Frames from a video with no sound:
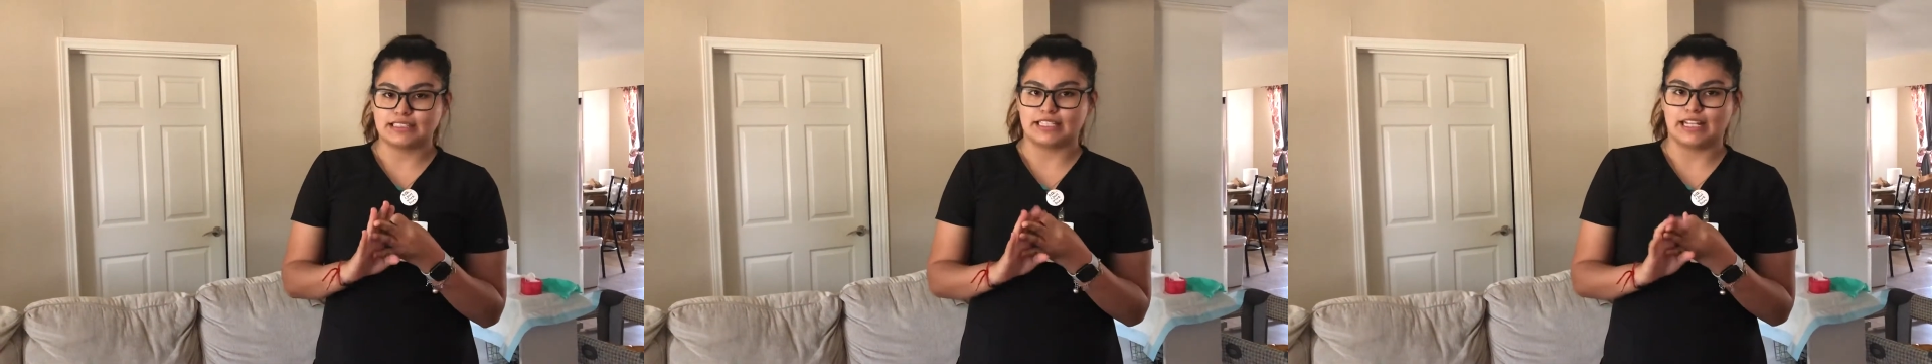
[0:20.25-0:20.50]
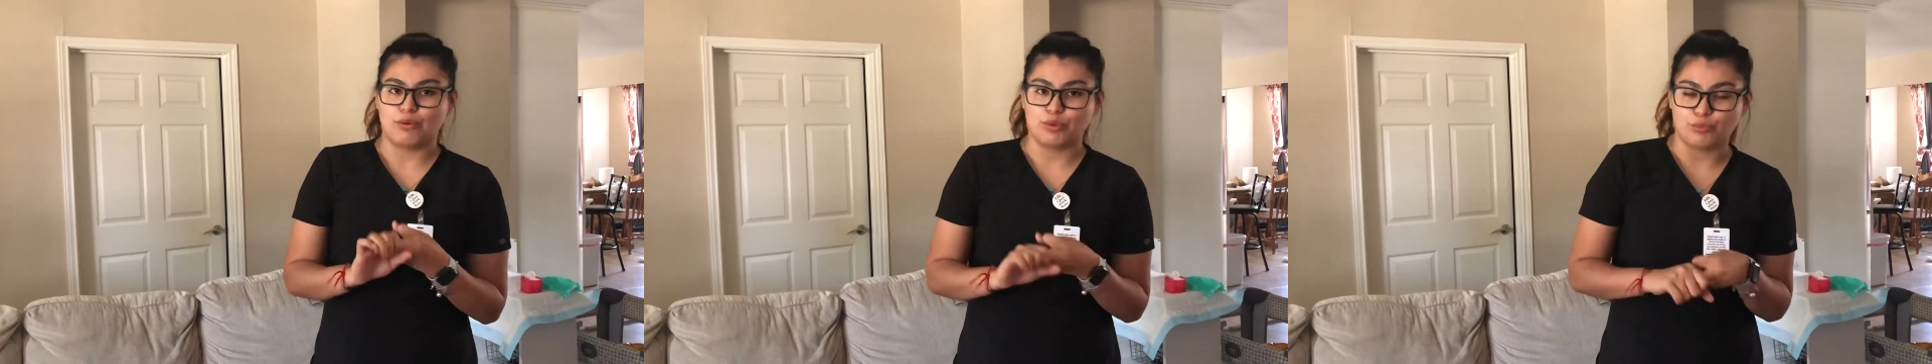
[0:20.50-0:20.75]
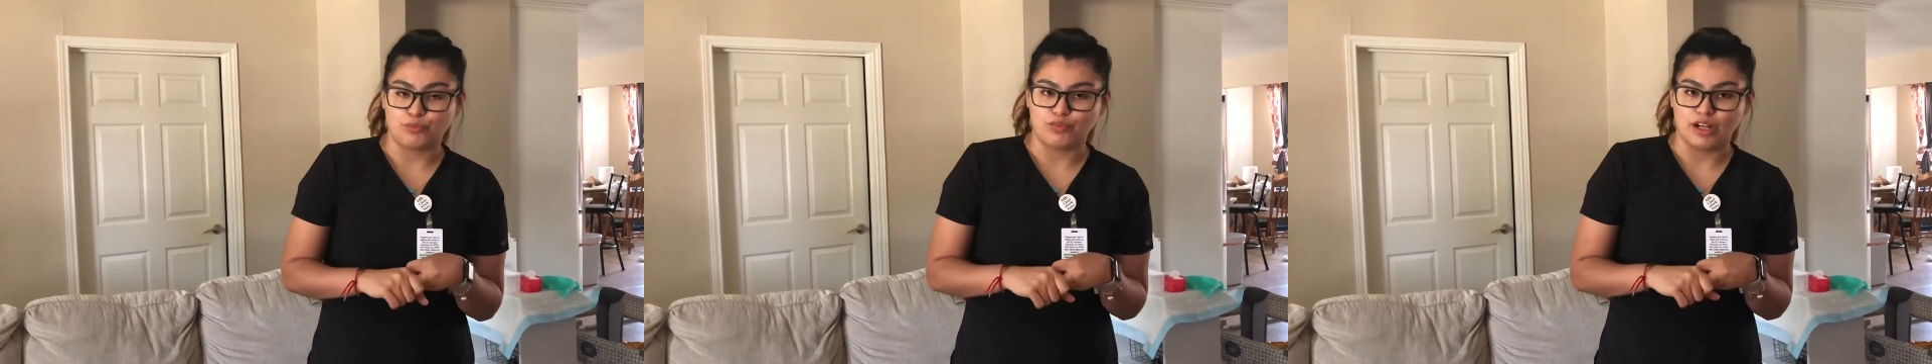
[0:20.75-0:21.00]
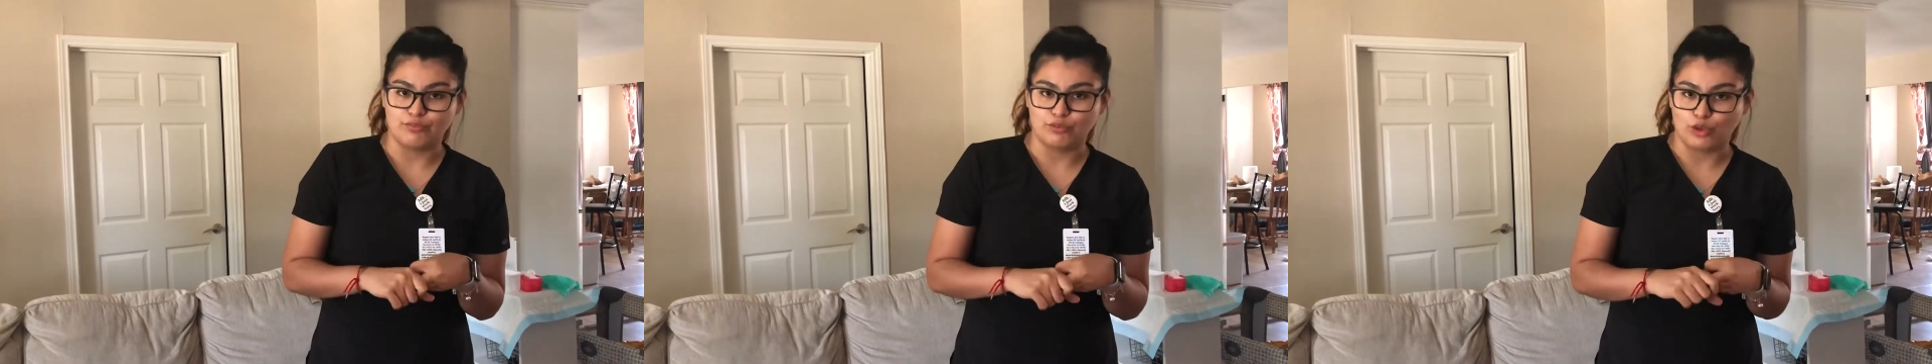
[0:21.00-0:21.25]
and I would
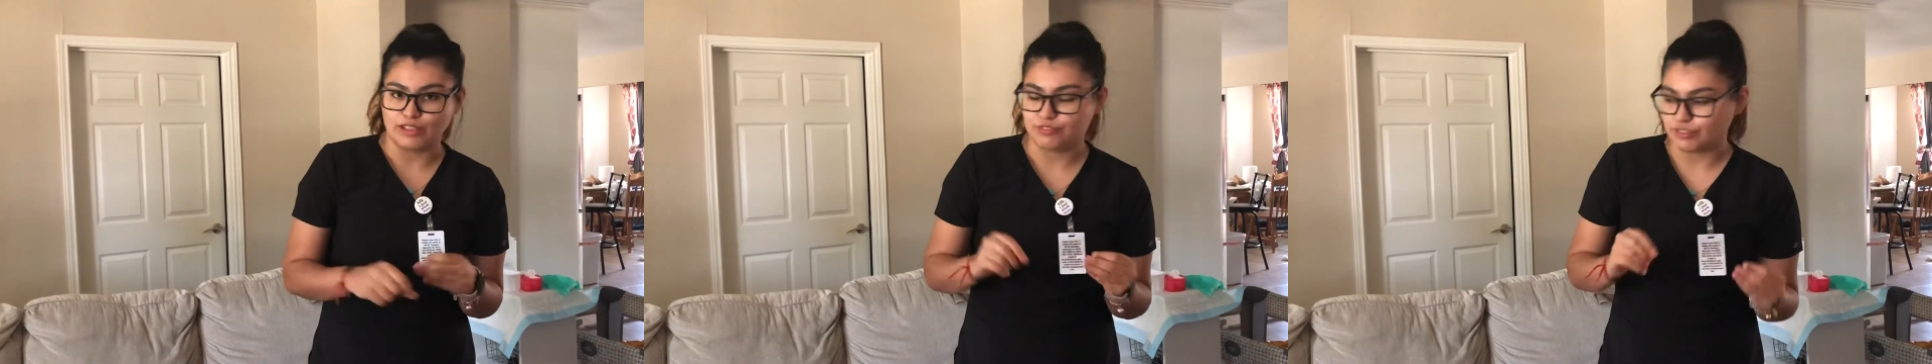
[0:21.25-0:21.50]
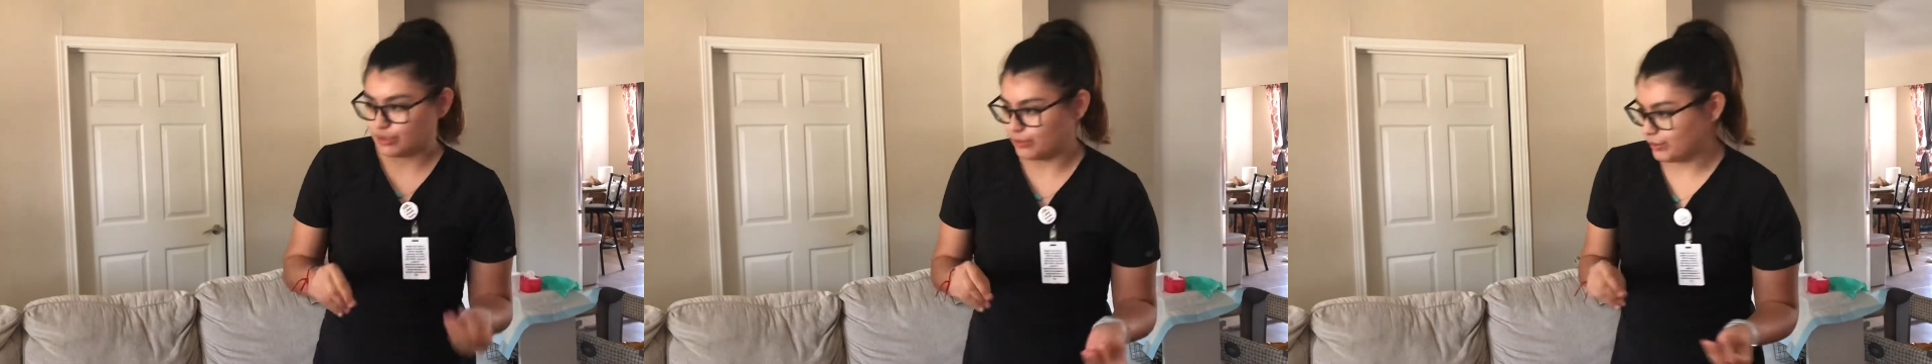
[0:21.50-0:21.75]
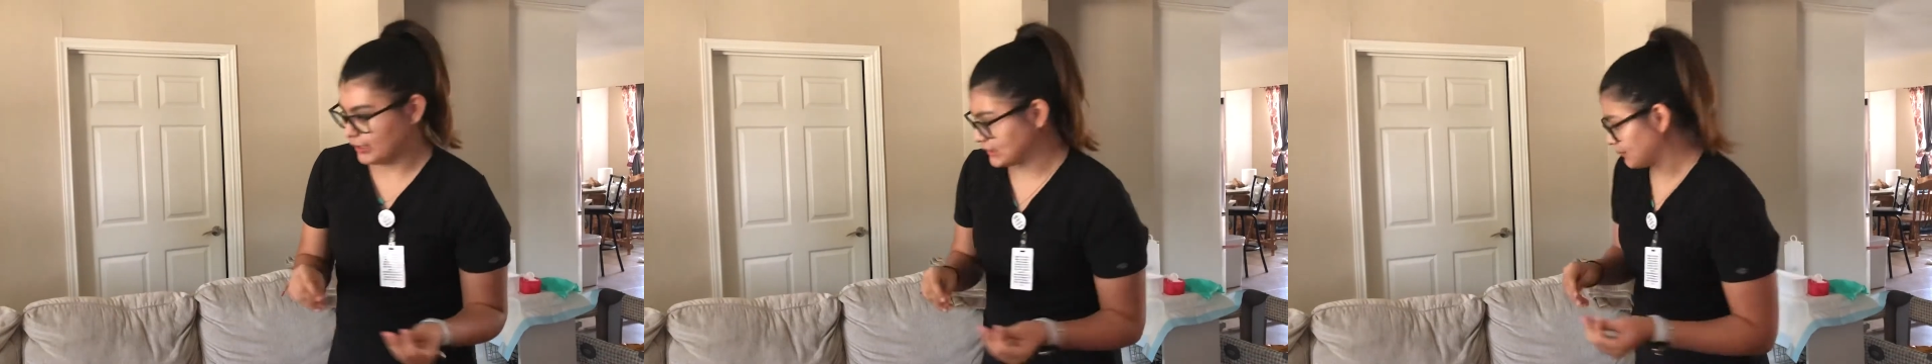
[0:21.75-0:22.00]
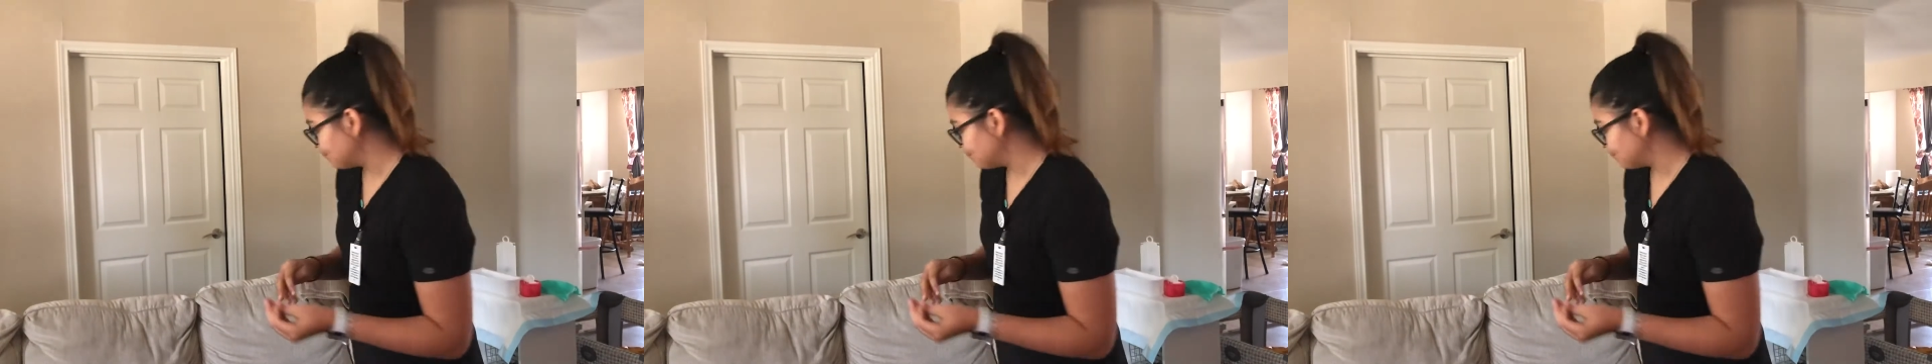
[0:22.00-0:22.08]
avoid fluids.